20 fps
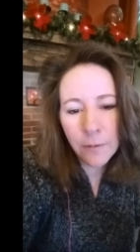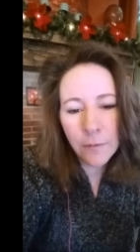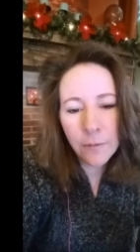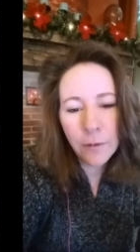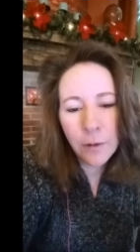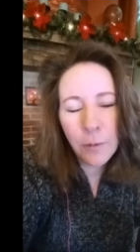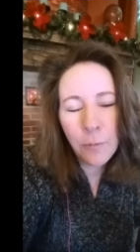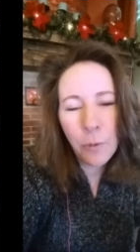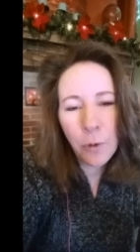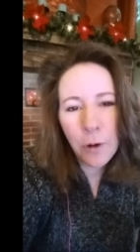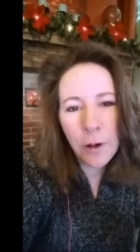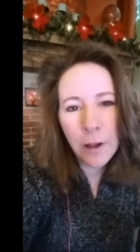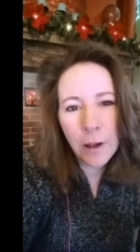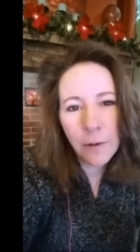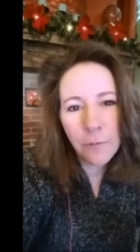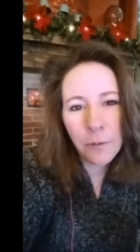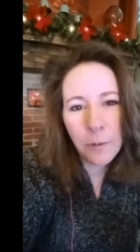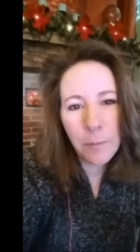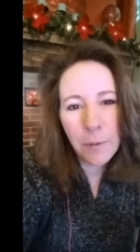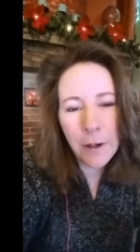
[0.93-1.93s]
Good morning,
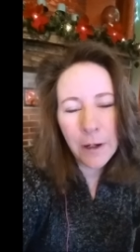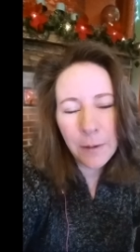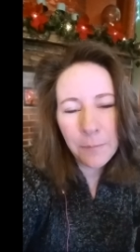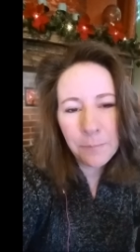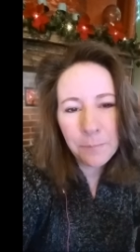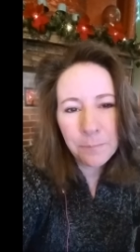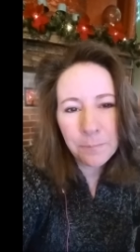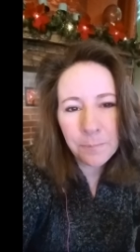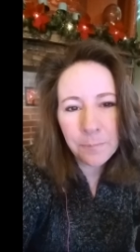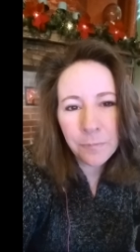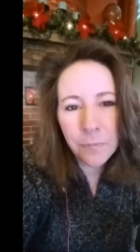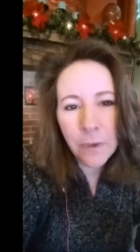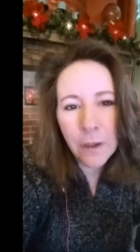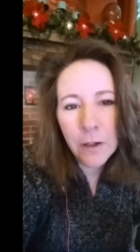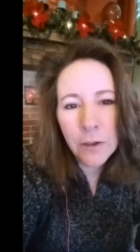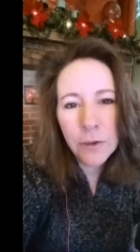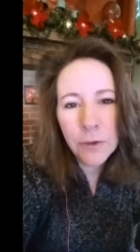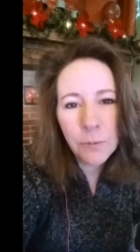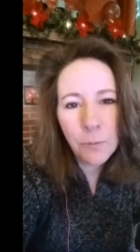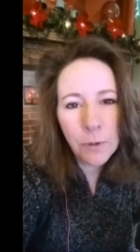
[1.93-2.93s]
everybody. I
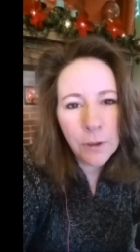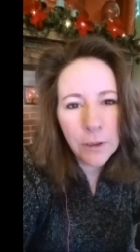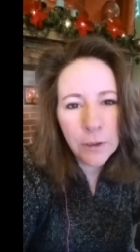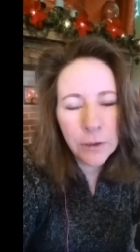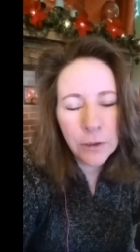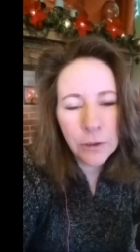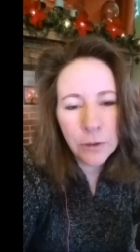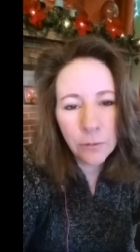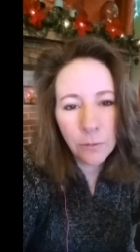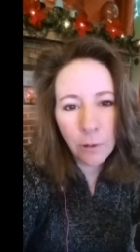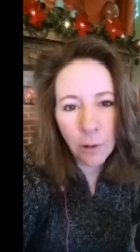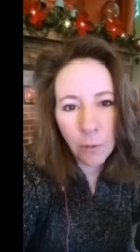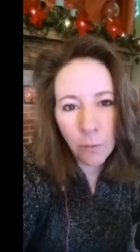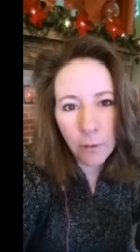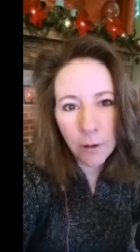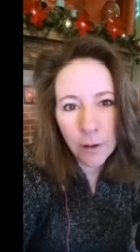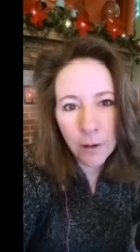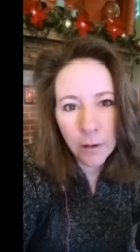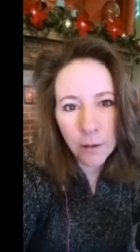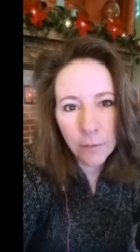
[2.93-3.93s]
just wanted to do a
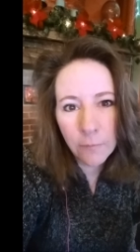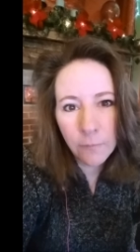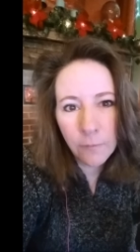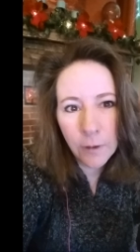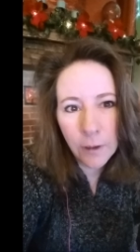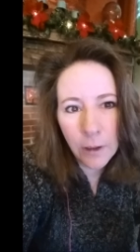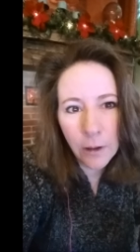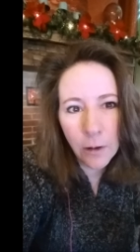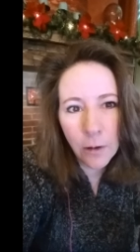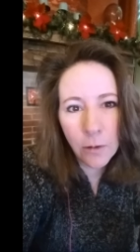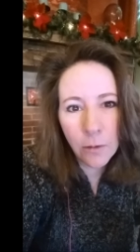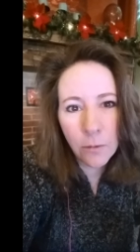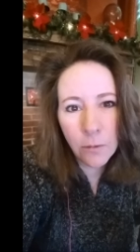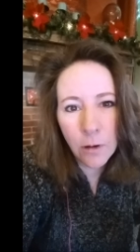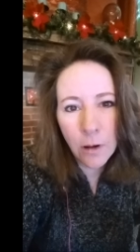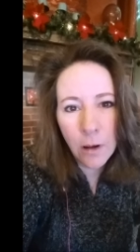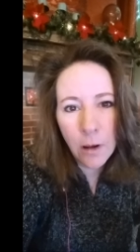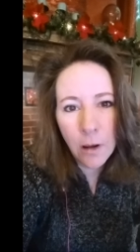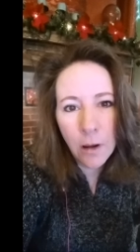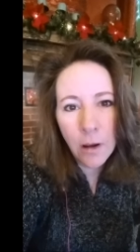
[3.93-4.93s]
quick video
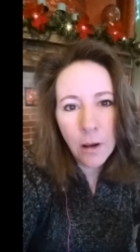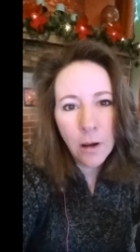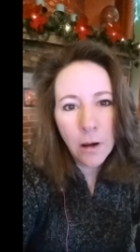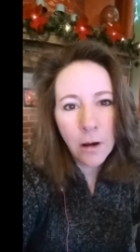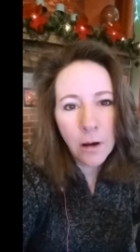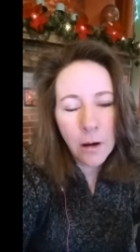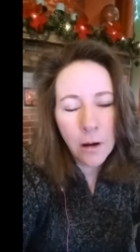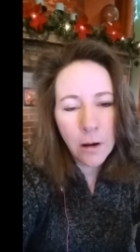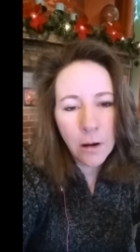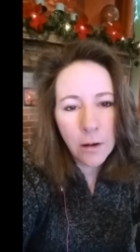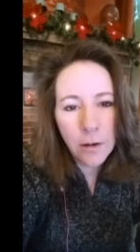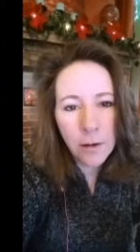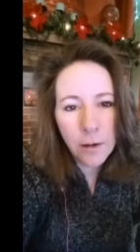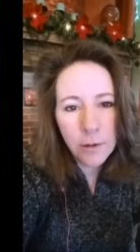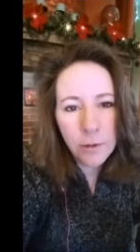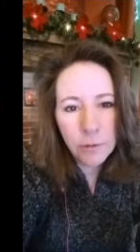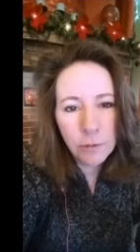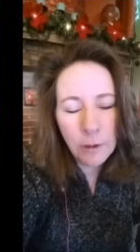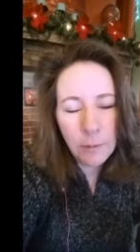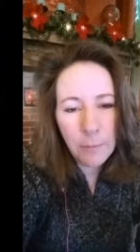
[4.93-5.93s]
on a
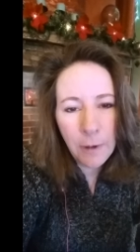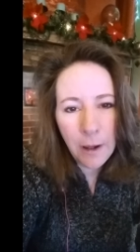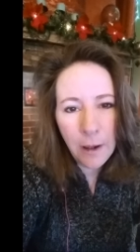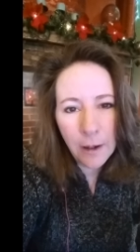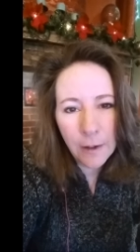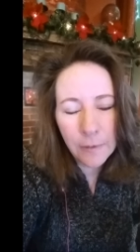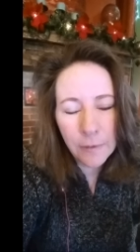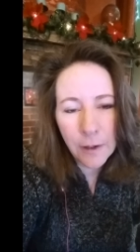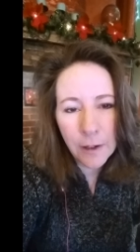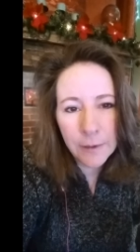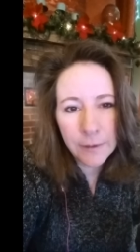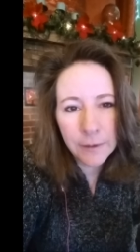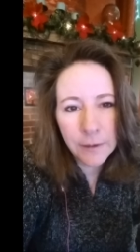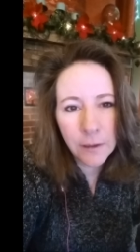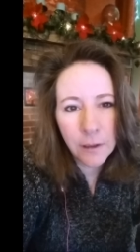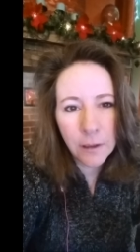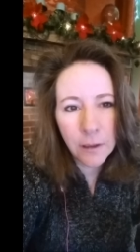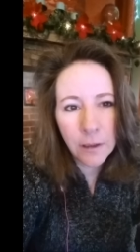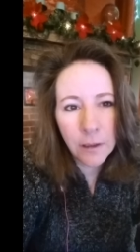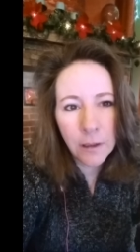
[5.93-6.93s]
dream I had last
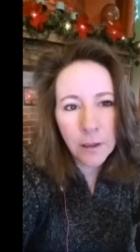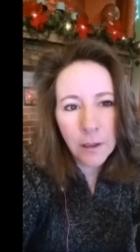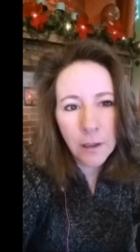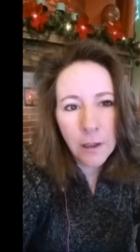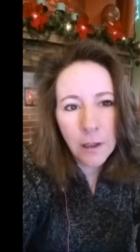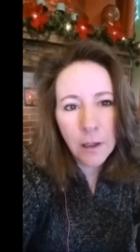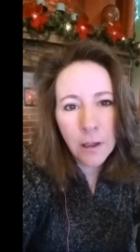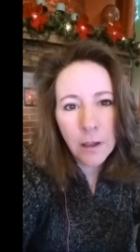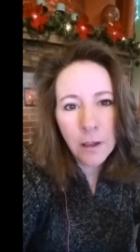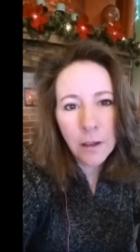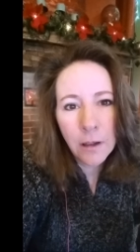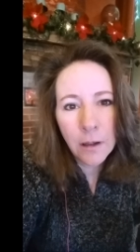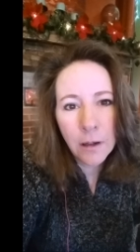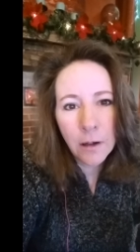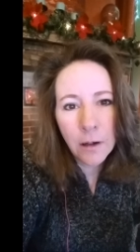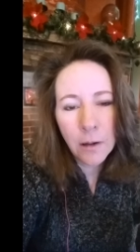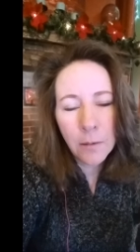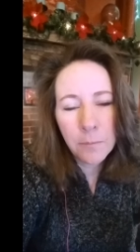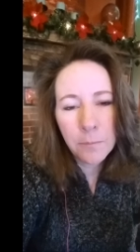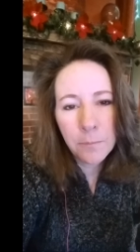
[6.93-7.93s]
night.
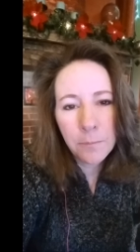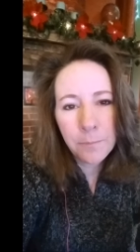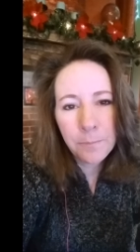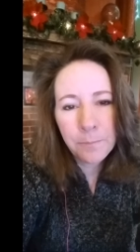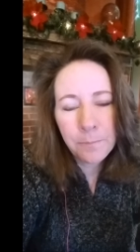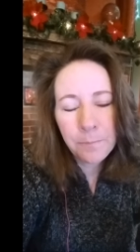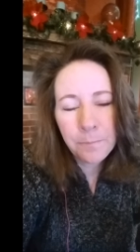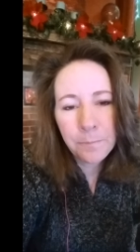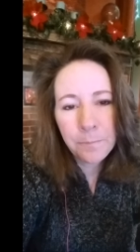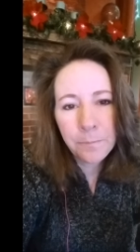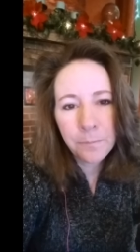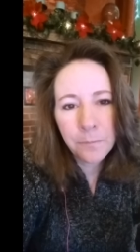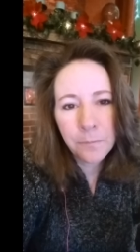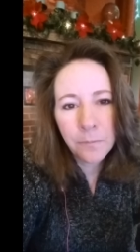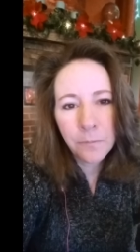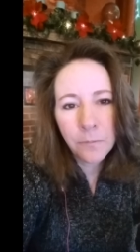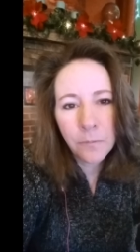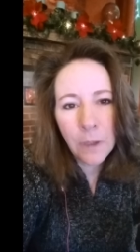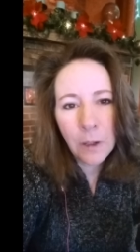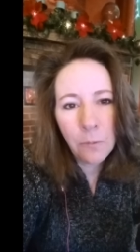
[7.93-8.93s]
Um,
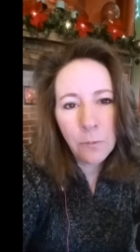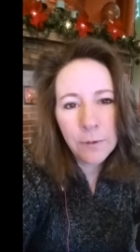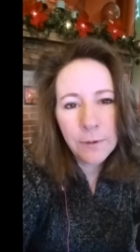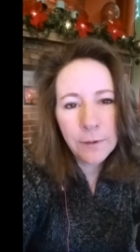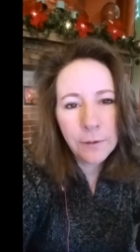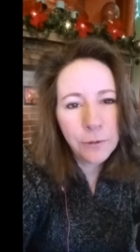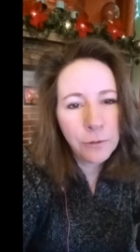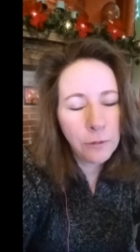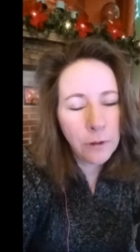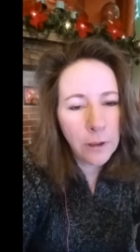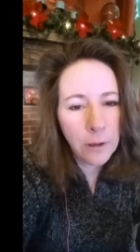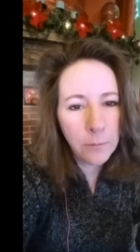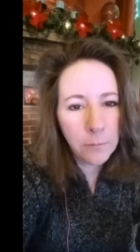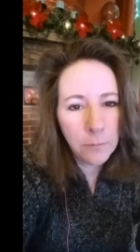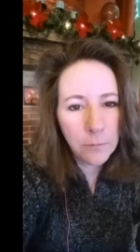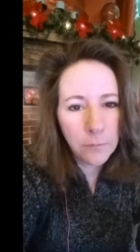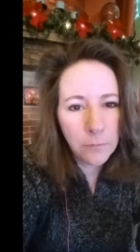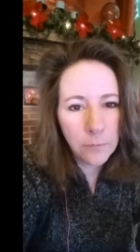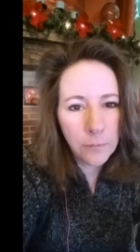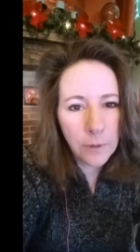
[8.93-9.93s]
it was a
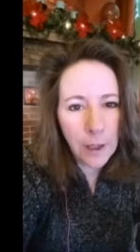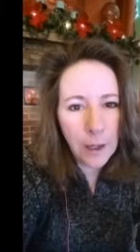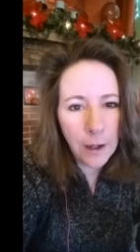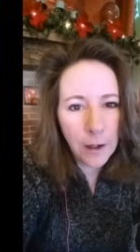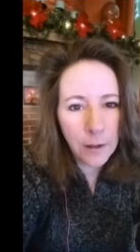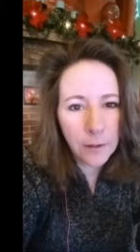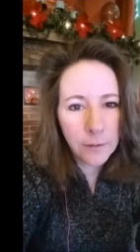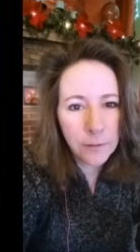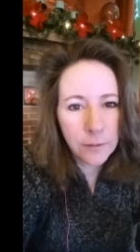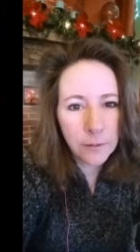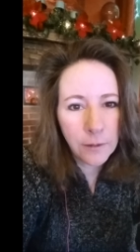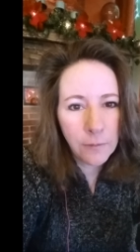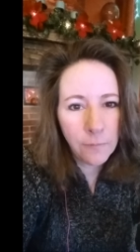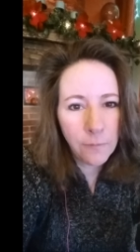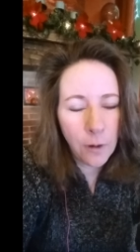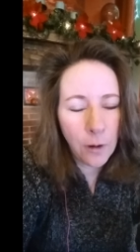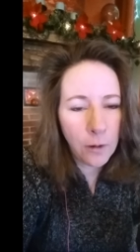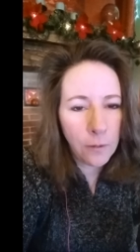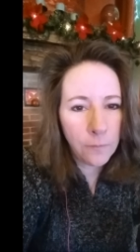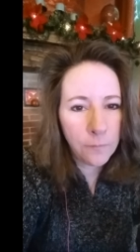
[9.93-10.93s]
dream that
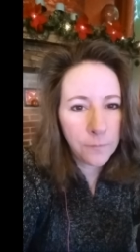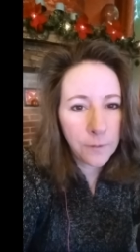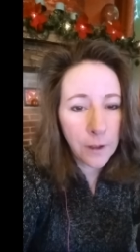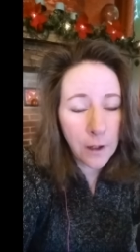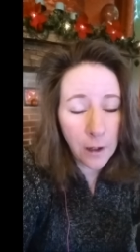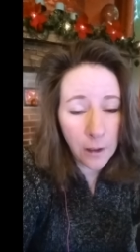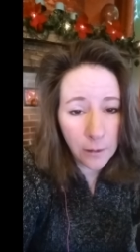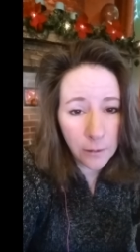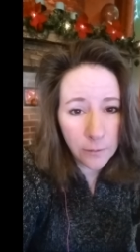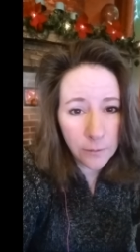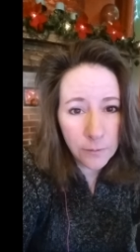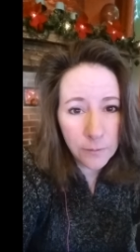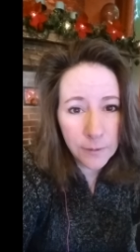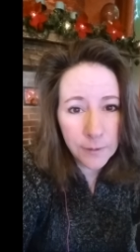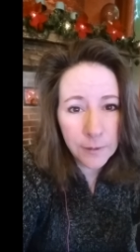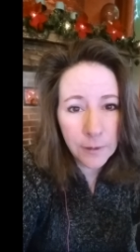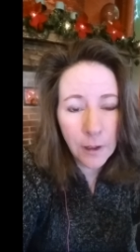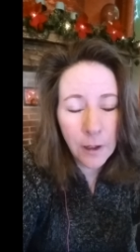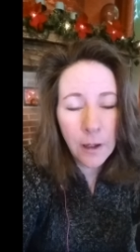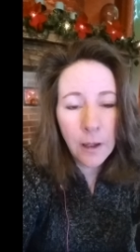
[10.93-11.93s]
involved colors
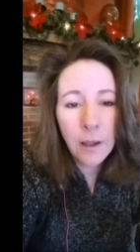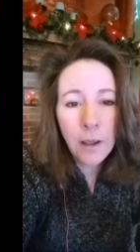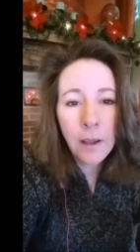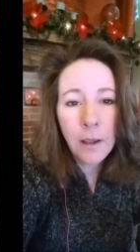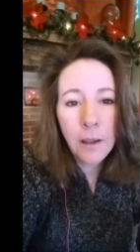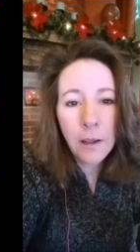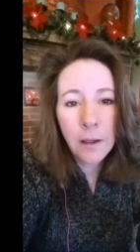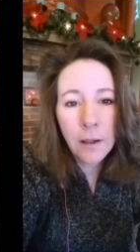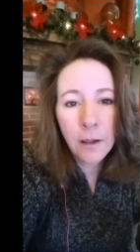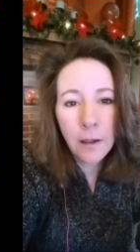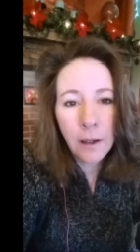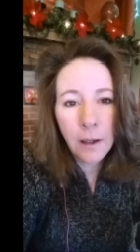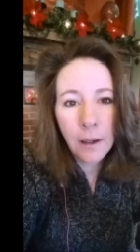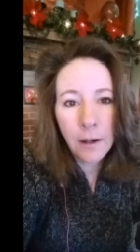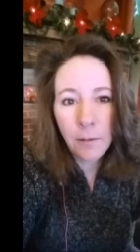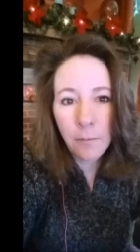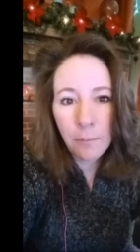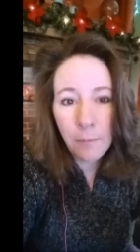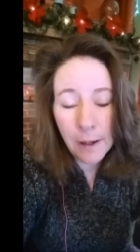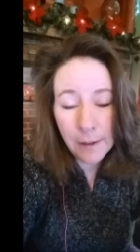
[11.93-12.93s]
and a
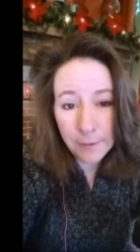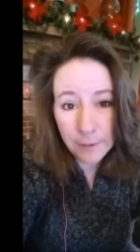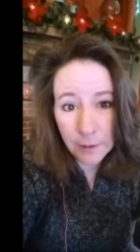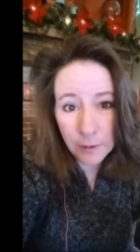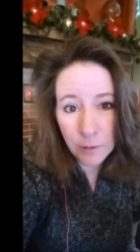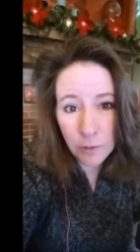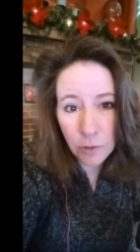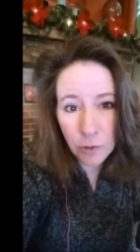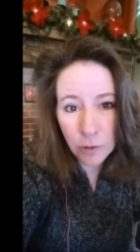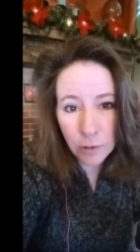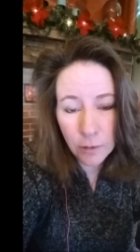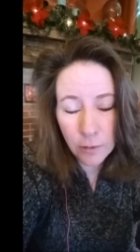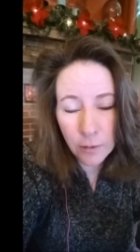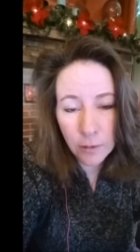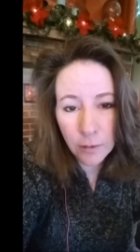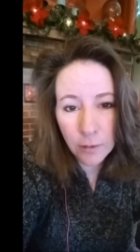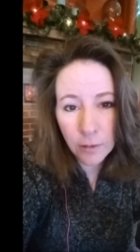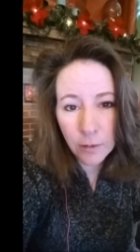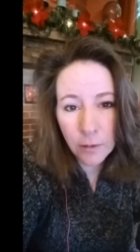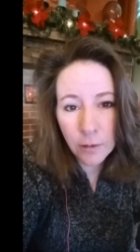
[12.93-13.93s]
message
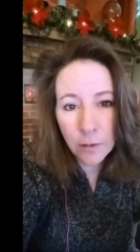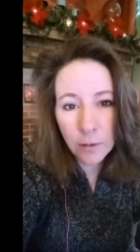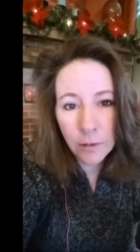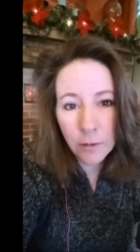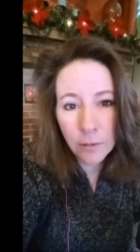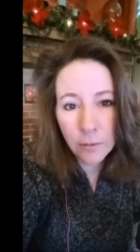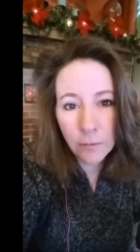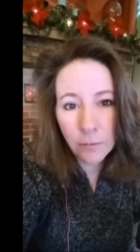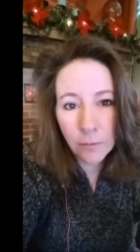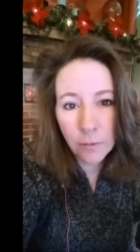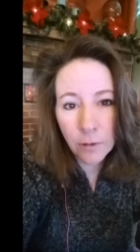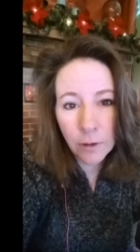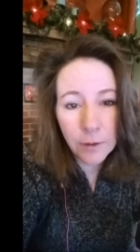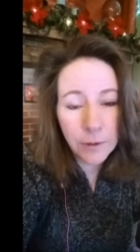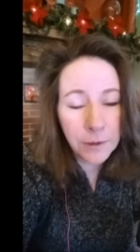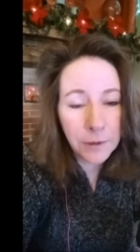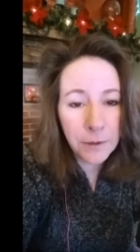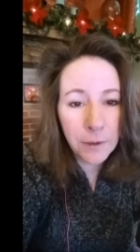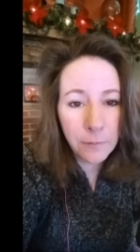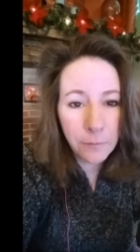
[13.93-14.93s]
or a
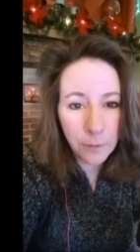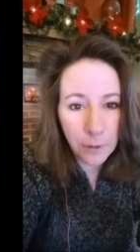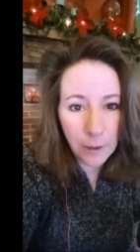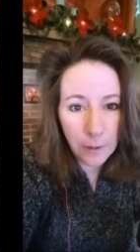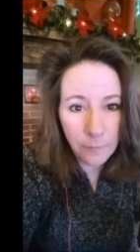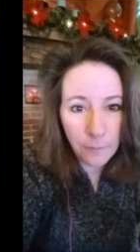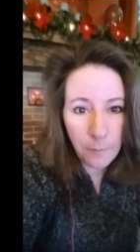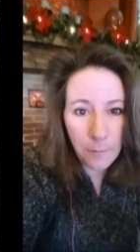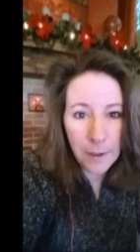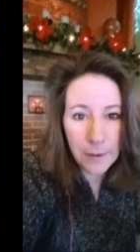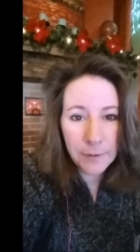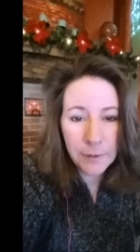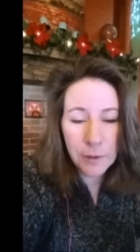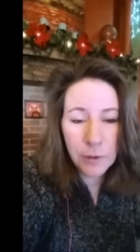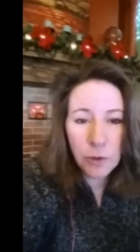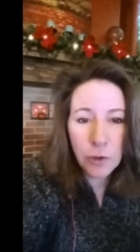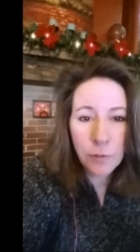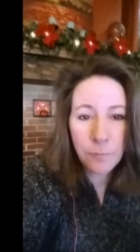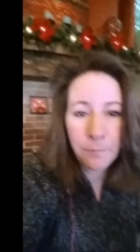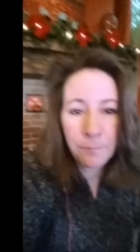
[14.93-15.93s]
delivery of a message.